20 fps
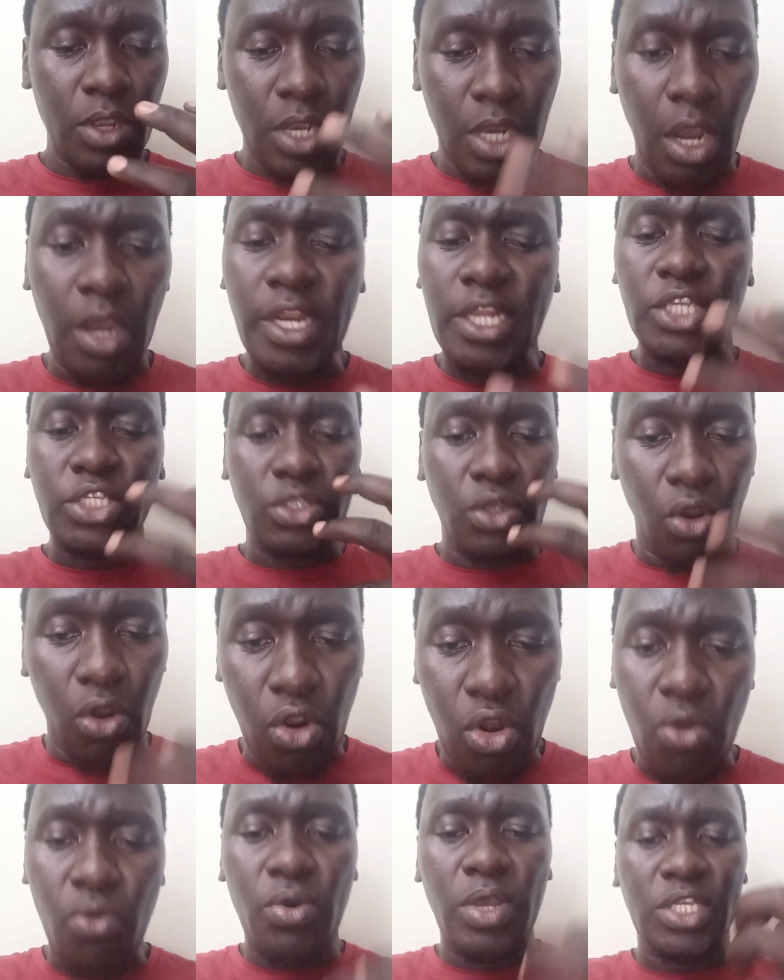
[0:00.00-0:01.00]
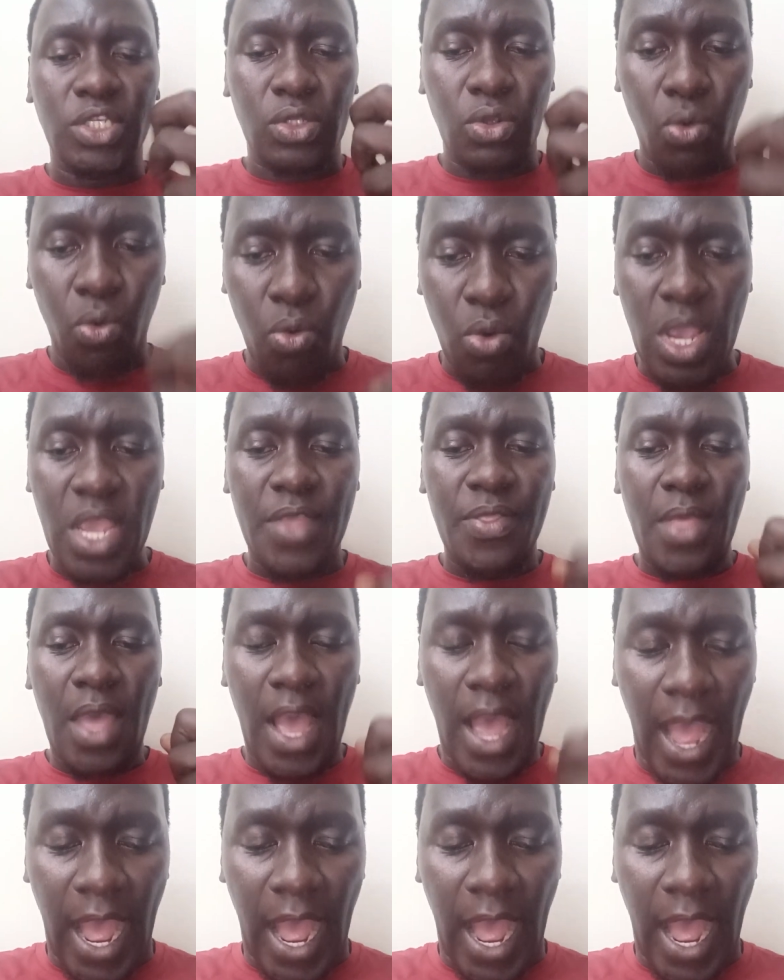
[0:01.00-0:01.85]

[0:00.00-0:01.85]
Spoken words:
God is always with